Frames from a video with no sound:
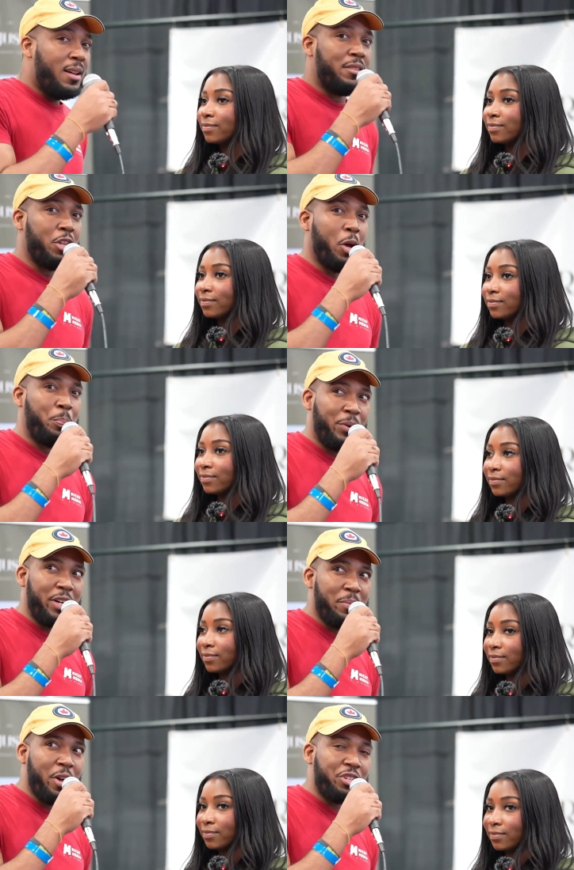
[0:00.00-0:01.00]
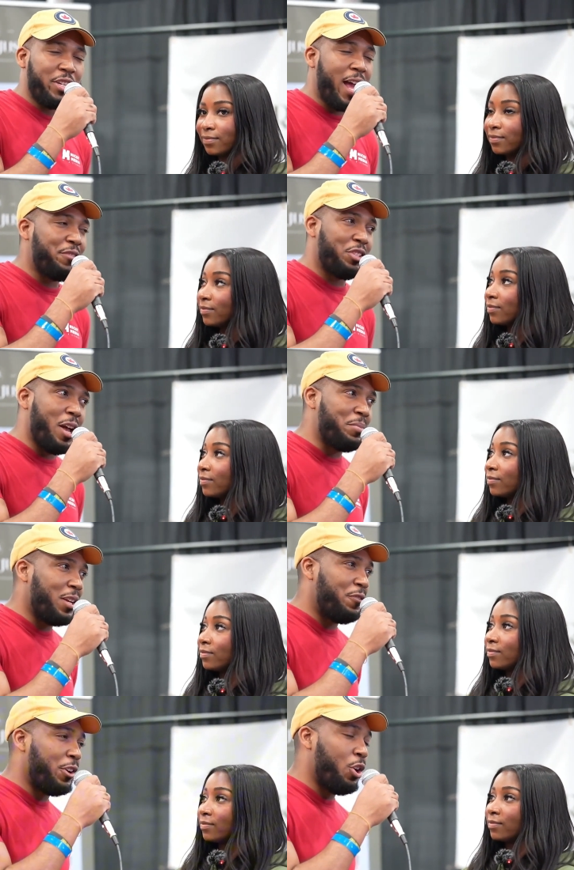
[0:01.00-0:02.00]
Speaker 1: So pretty much you have
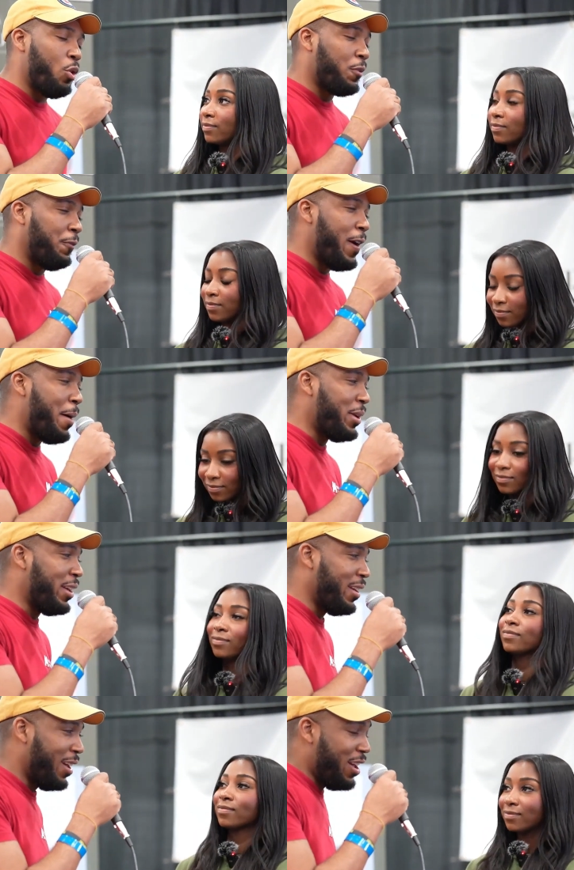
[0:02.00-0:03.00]
something for the whole family.